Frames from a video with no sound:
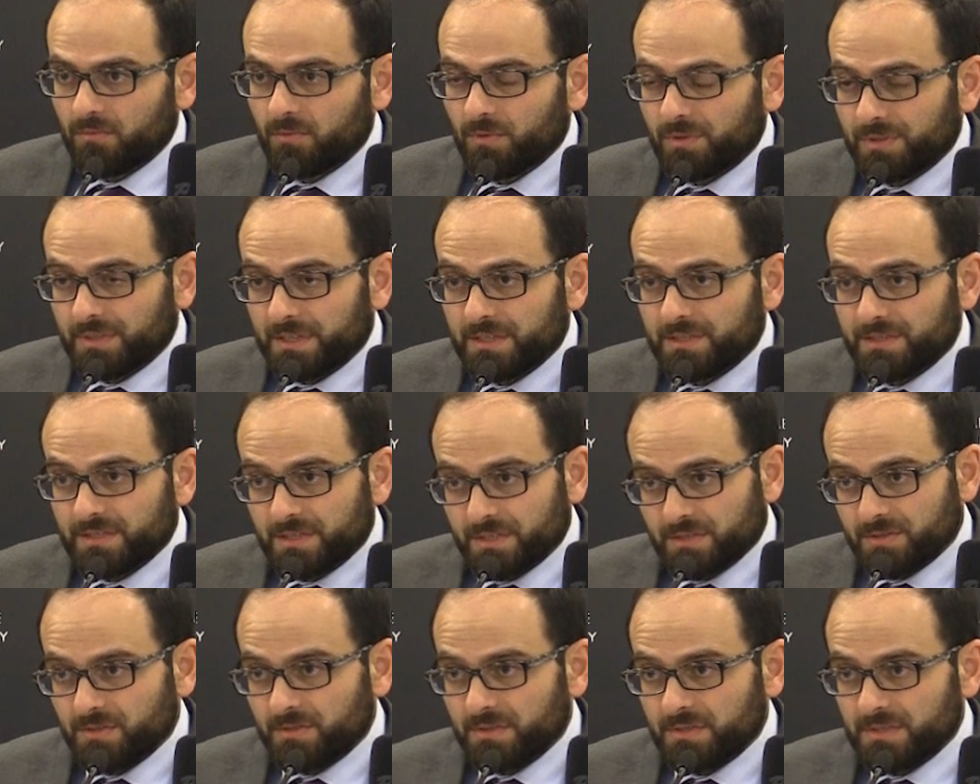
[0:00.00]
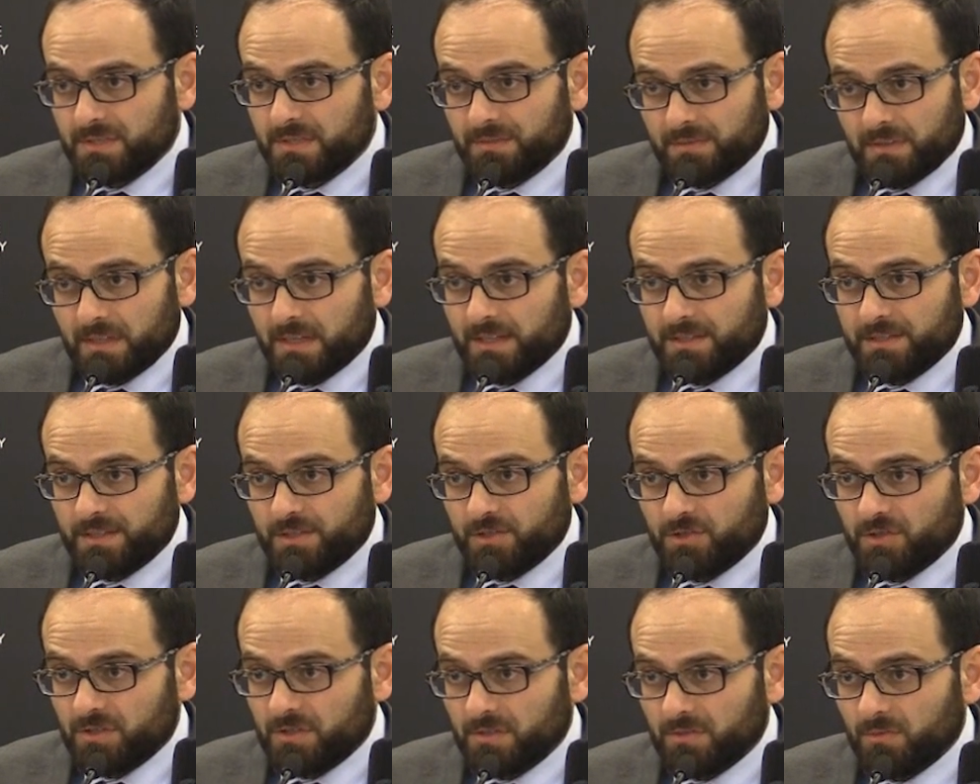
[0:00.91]
14th uh, century
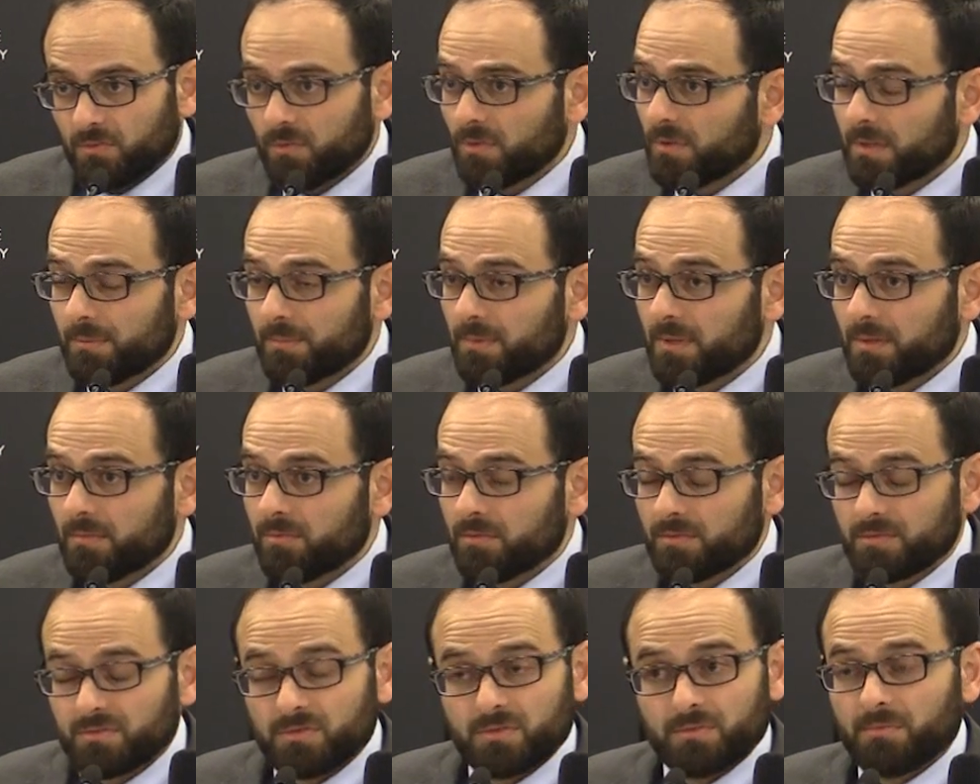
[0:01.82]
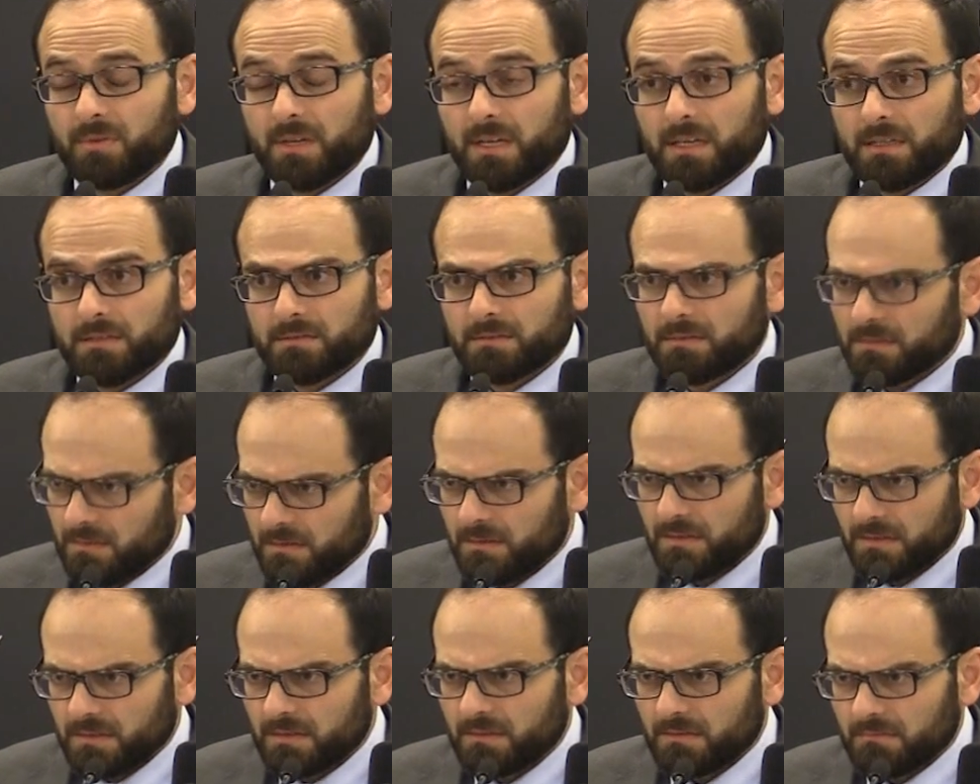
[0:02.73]
civilization, all the people surprised. Uh,
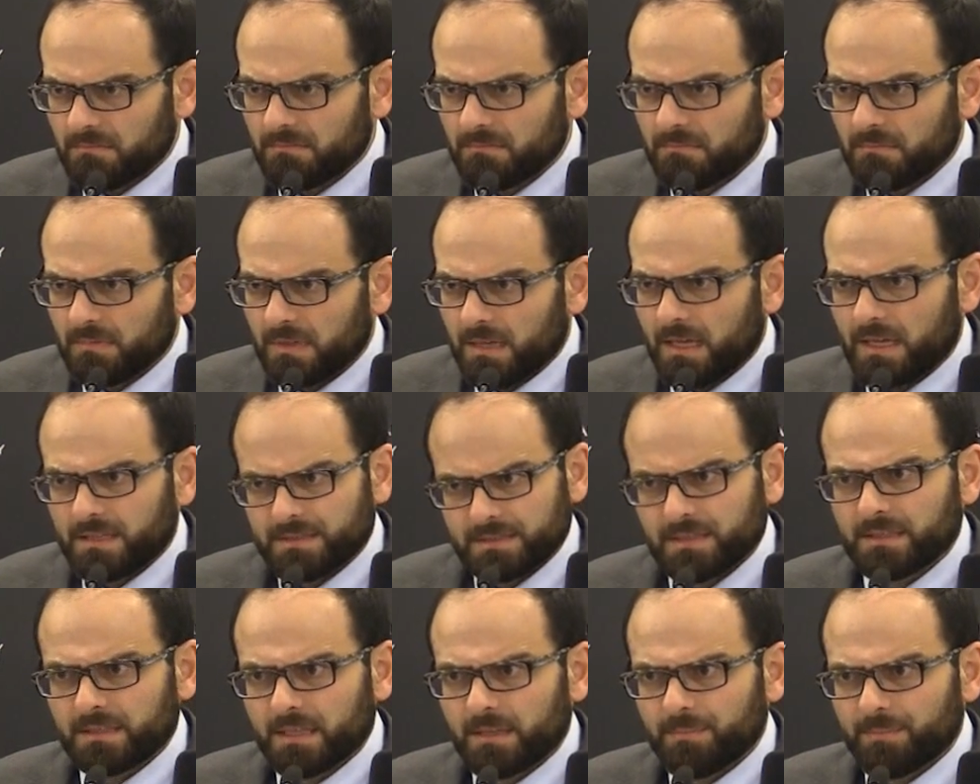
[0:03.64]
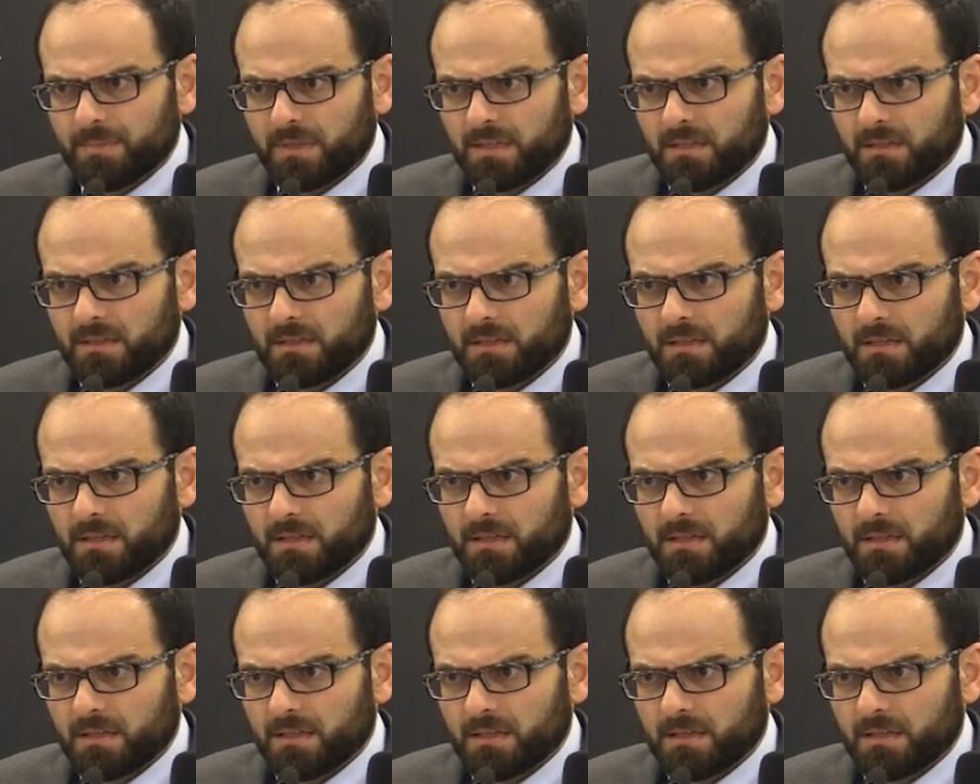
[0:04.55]
has that happened?